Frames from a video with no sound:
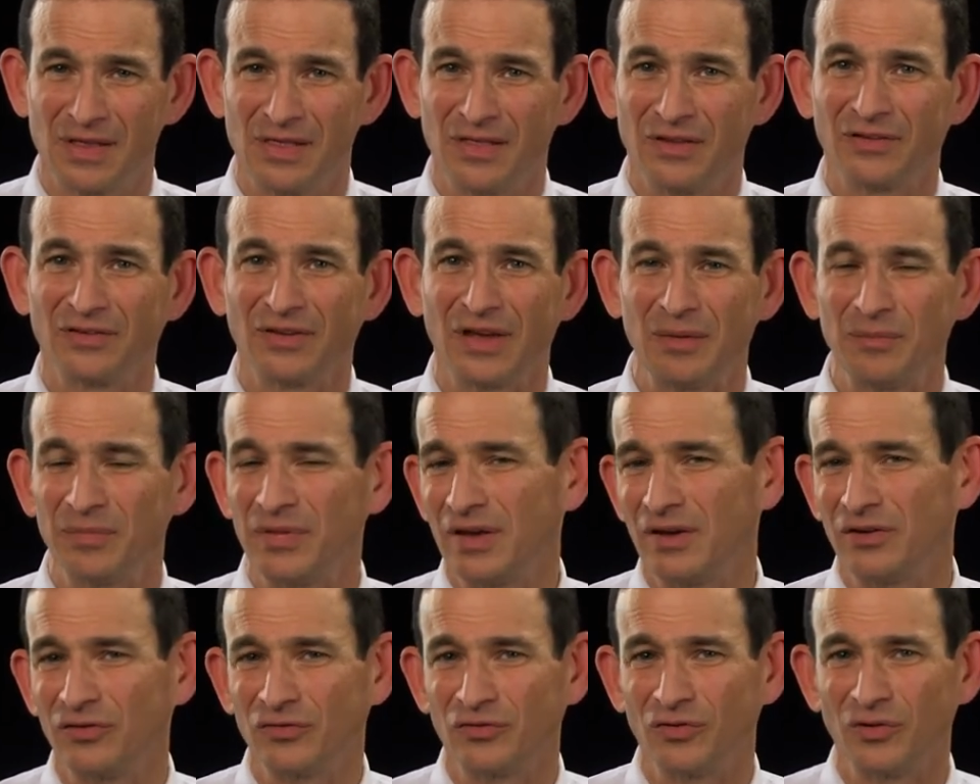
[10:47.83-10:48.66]
The same
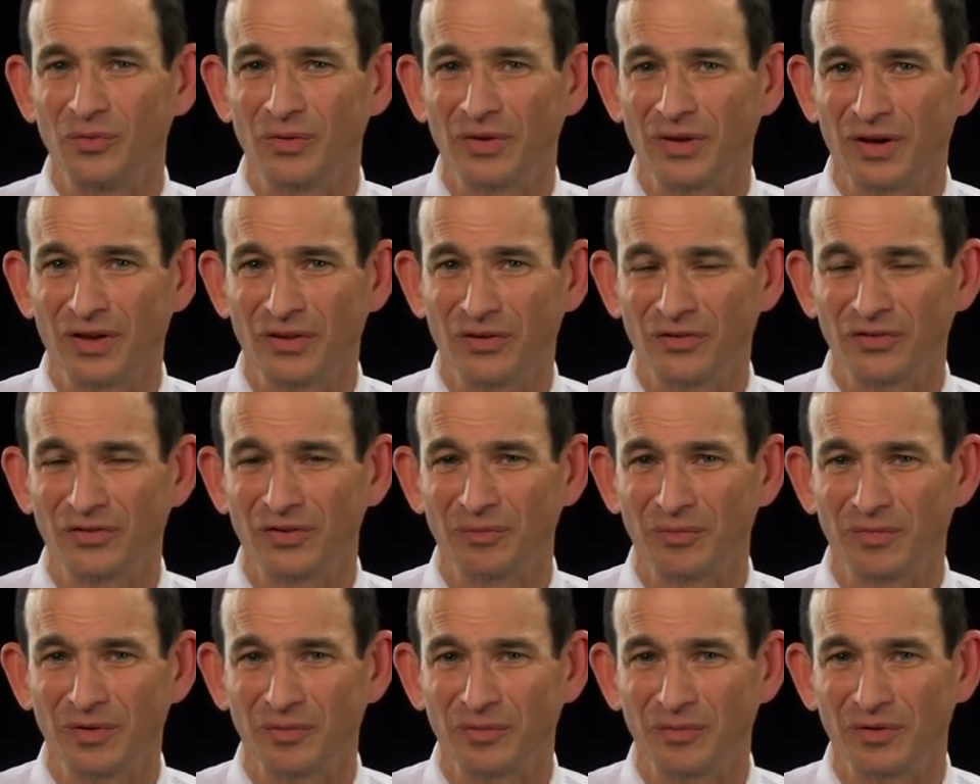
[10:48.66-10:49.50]
thing is true with other
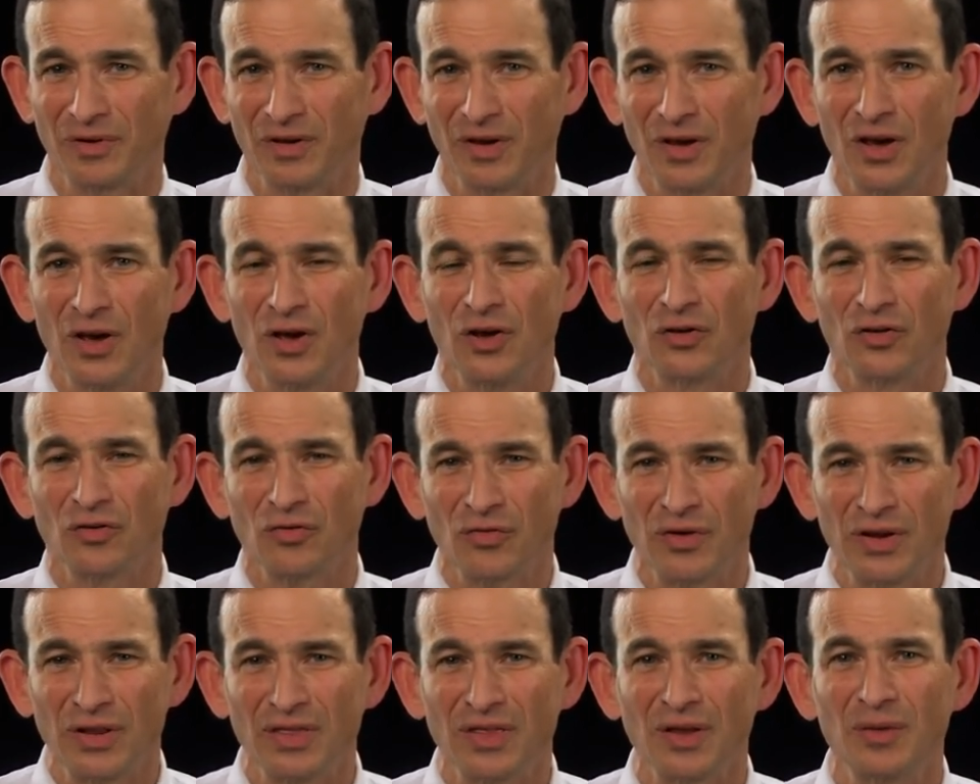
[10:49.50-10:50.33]
symptoms.
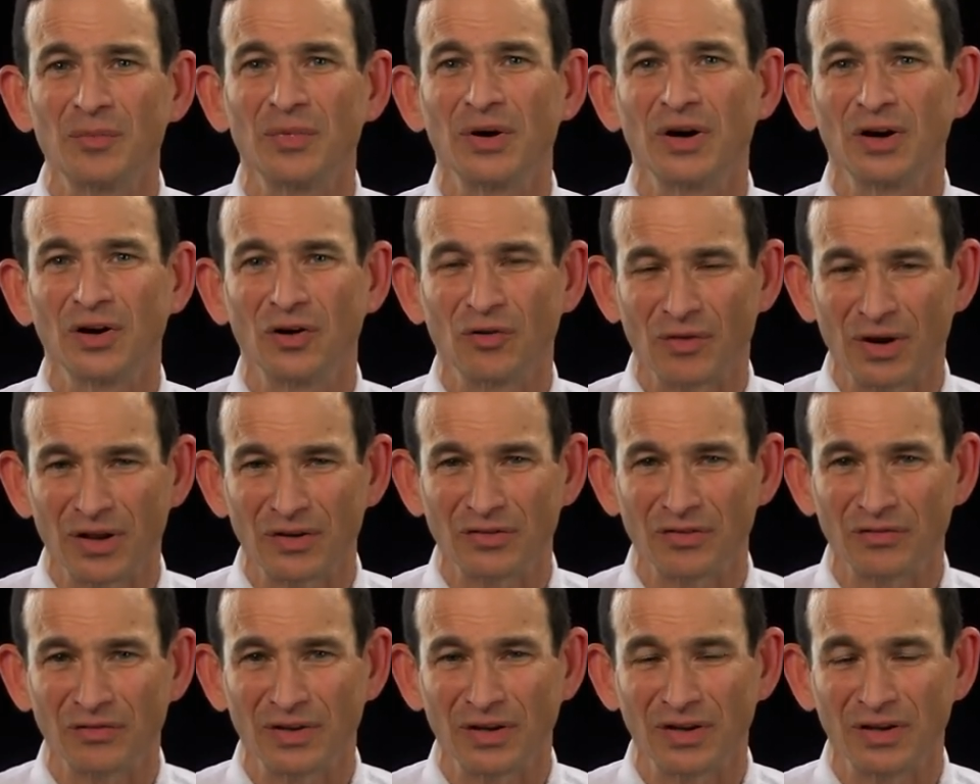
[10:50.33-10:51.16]
Treat them
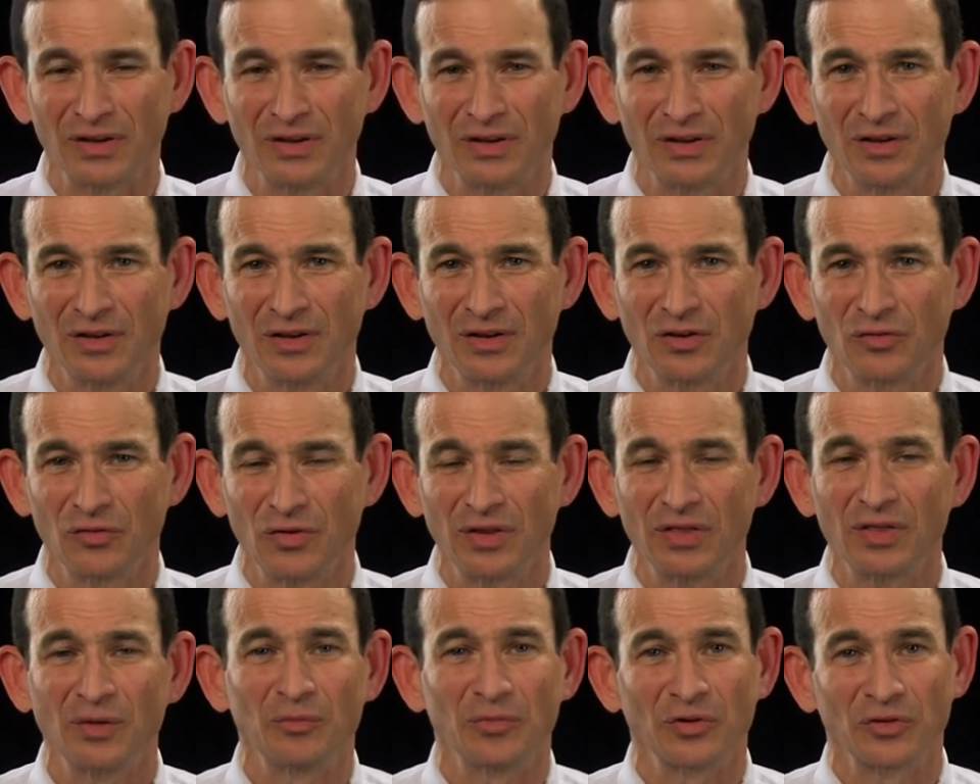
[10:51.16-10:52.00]
aggressively.
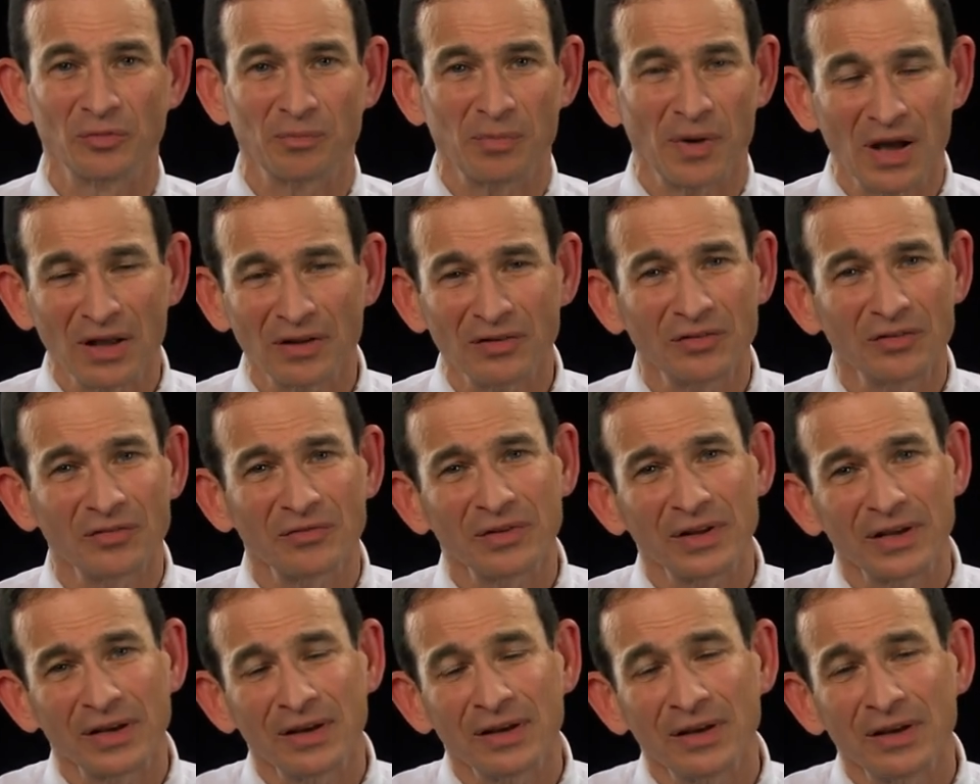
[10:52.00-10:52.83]
Treat them
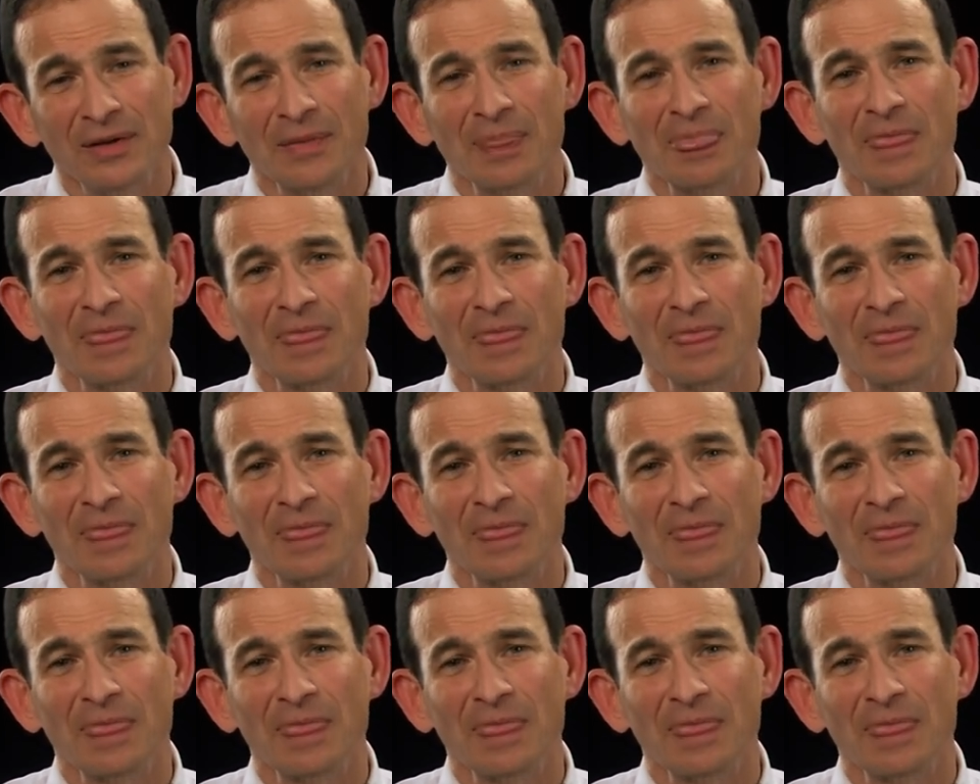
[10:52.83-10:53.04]
responsibly.